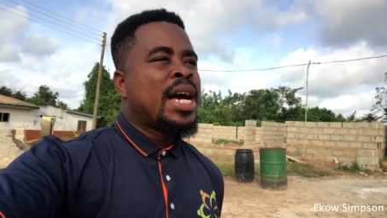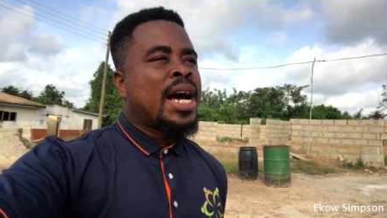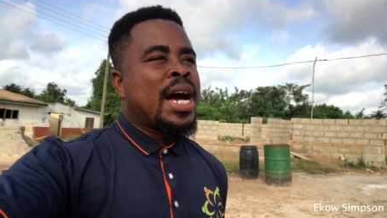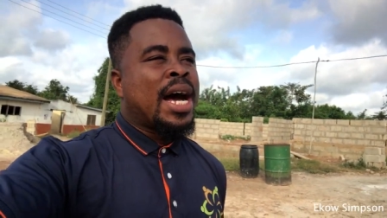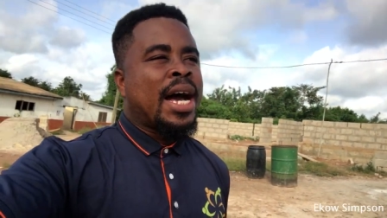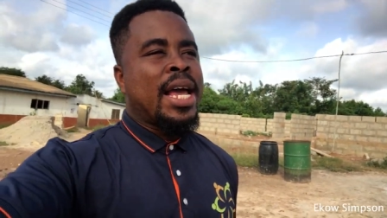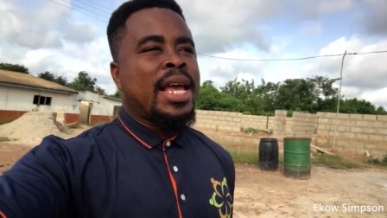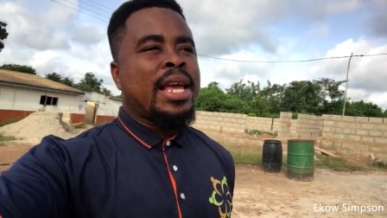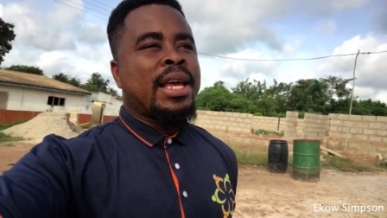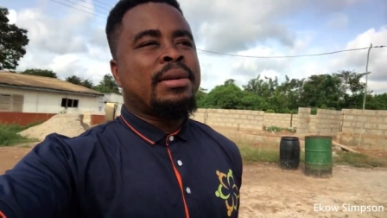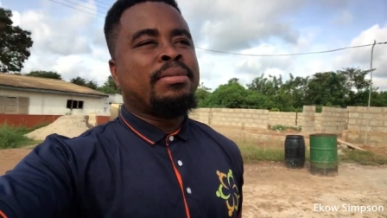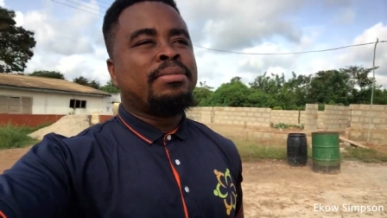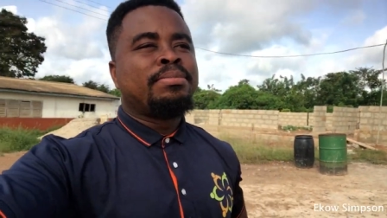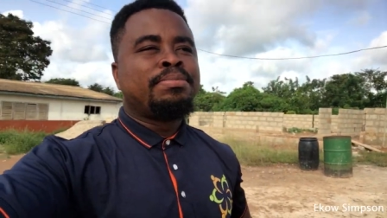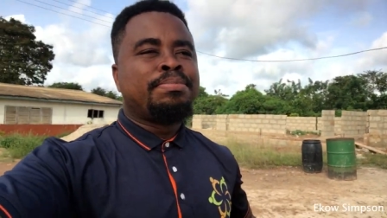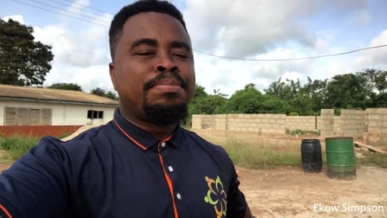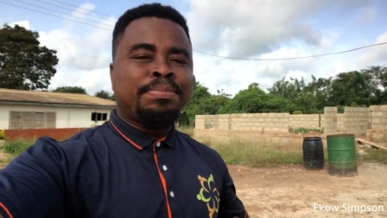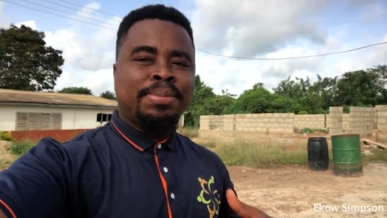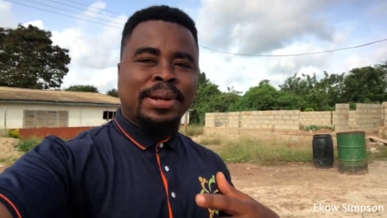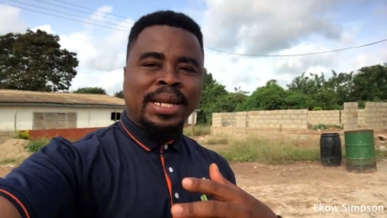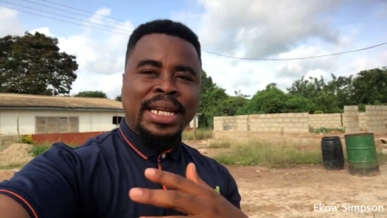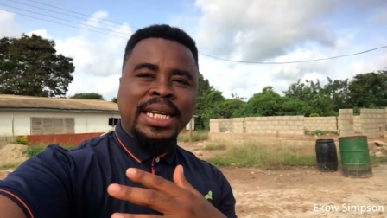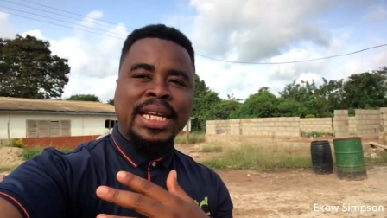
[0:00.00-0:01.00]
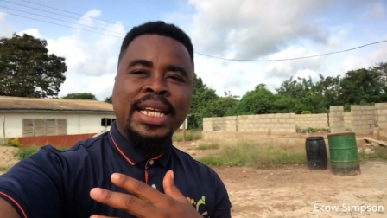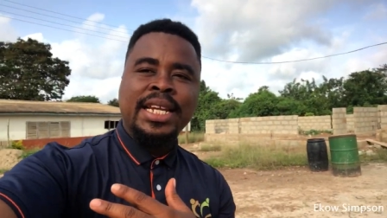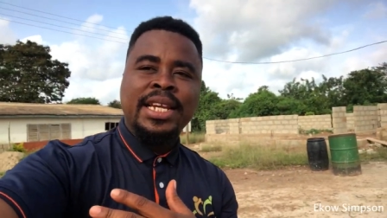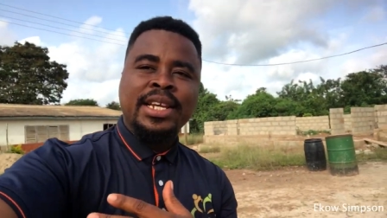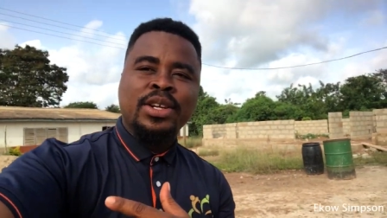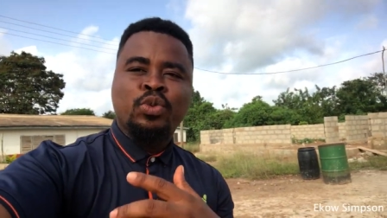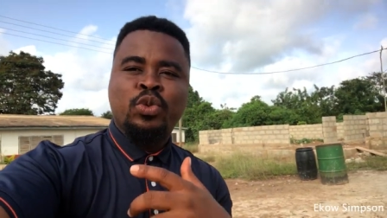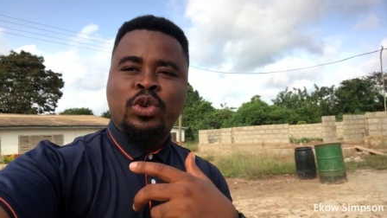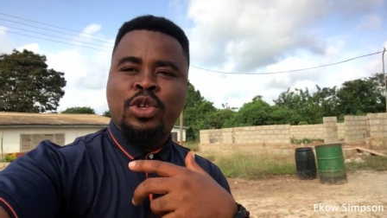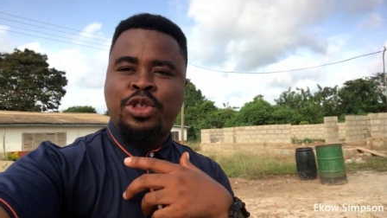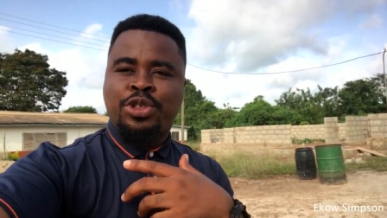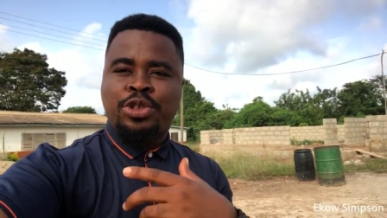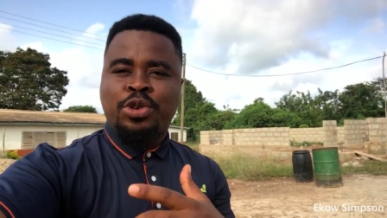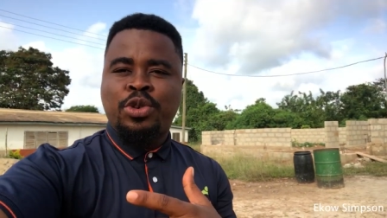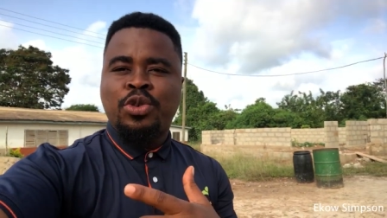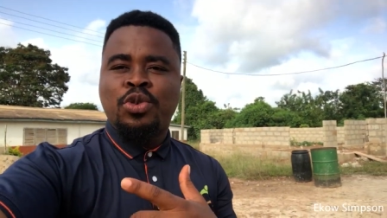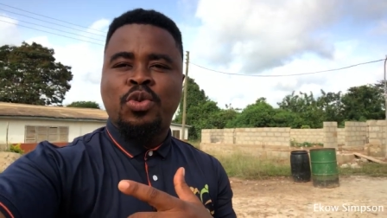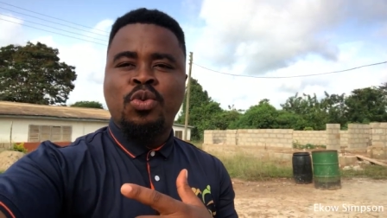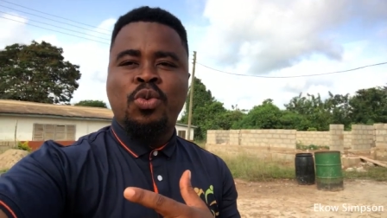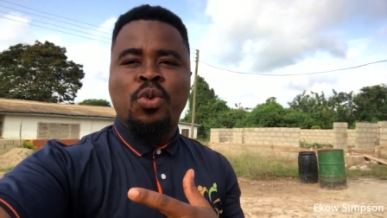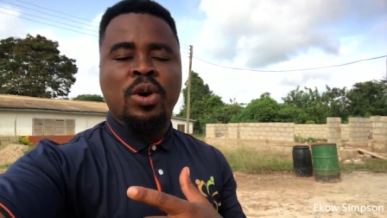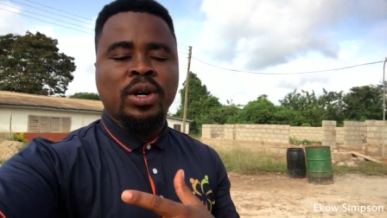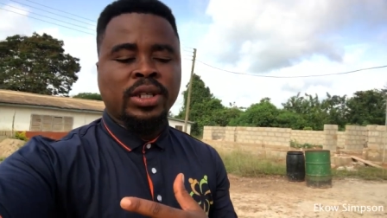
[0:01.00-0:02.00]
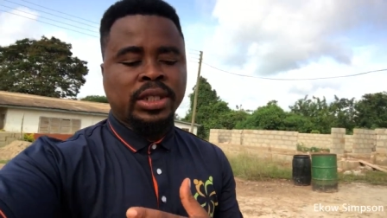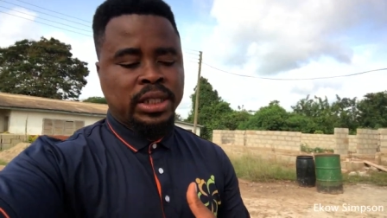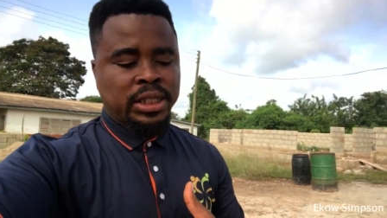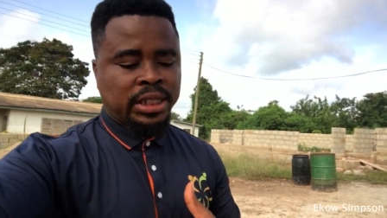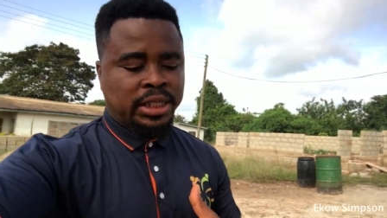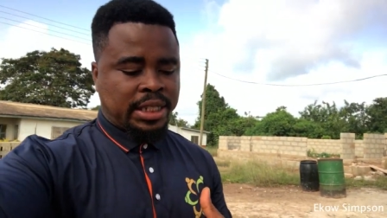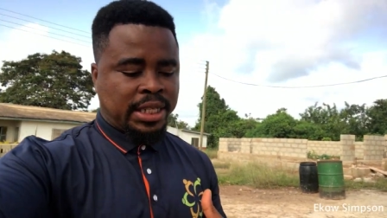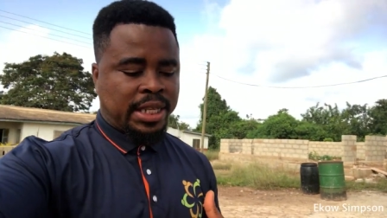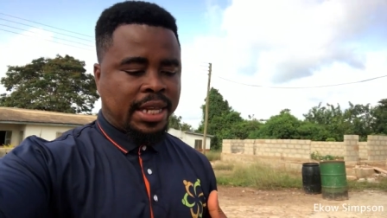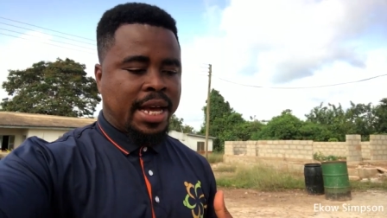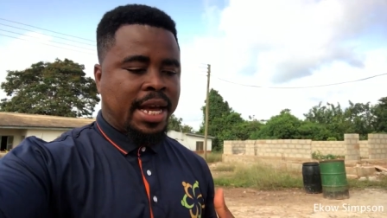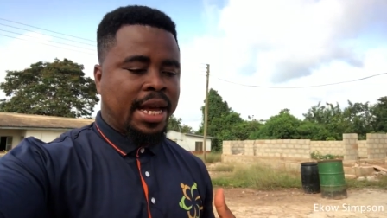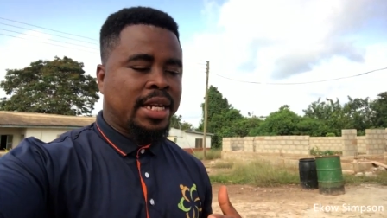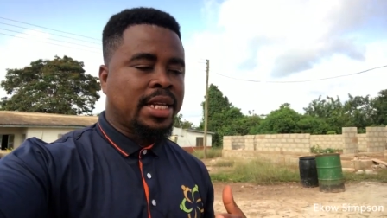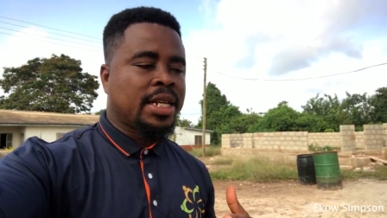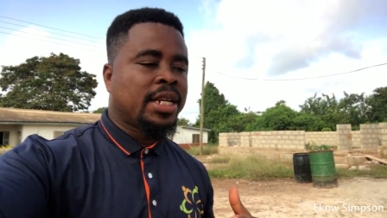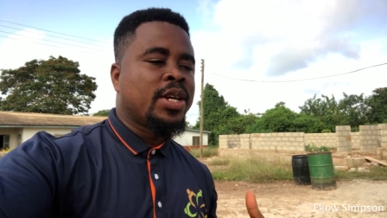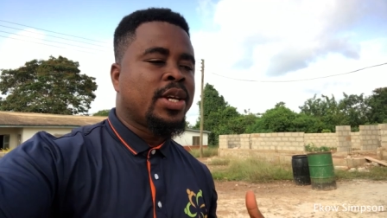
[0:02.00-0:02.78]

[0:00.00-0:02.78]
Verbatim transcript: I am pleading with you watching that